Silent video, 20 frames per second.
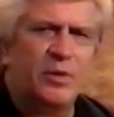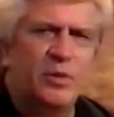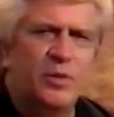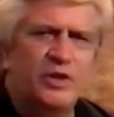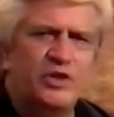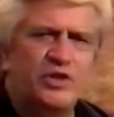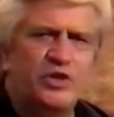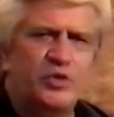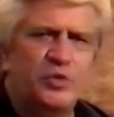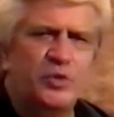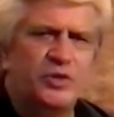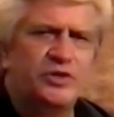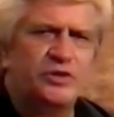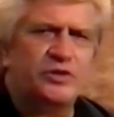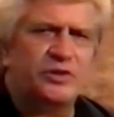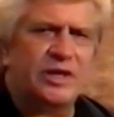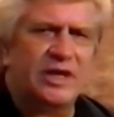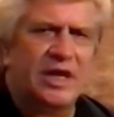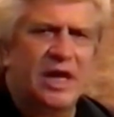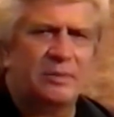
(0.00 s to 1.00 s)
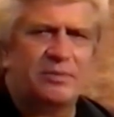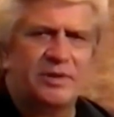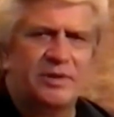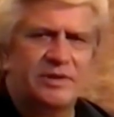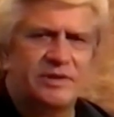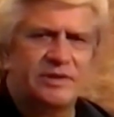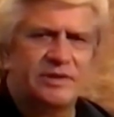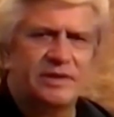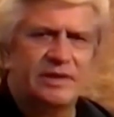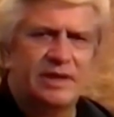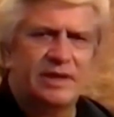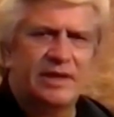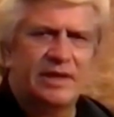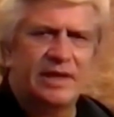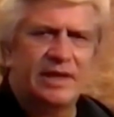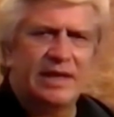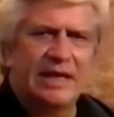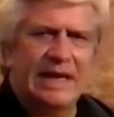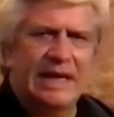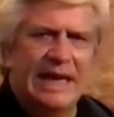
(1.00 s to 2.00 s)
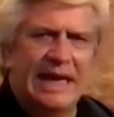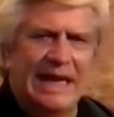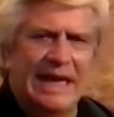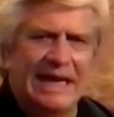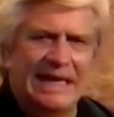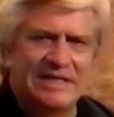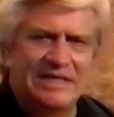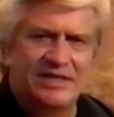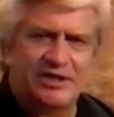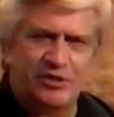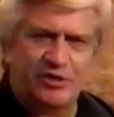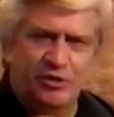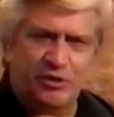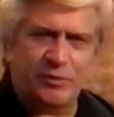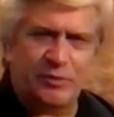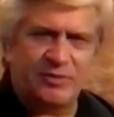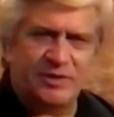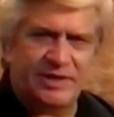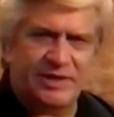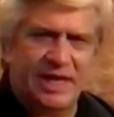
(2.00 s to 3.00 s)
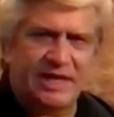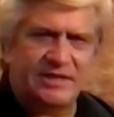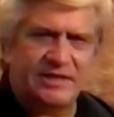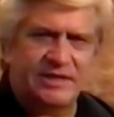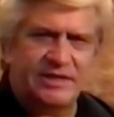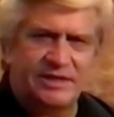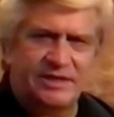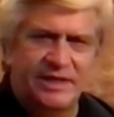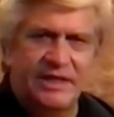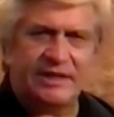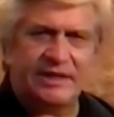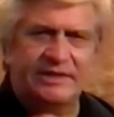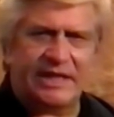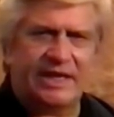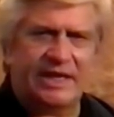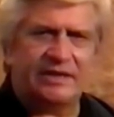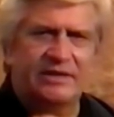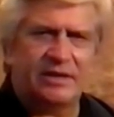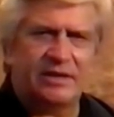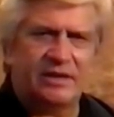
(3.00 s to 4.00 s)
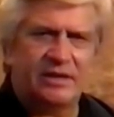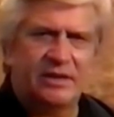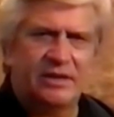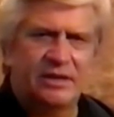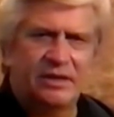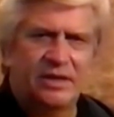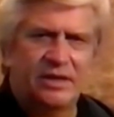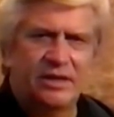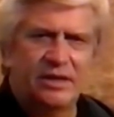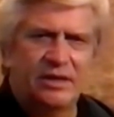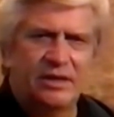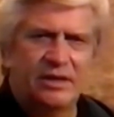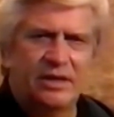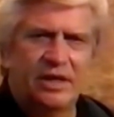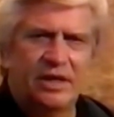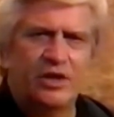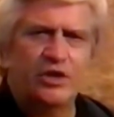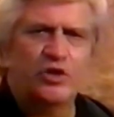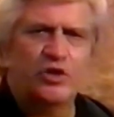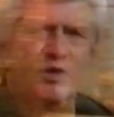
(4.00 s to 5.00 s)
what you wish to accomplish. And as circumstances dictate, you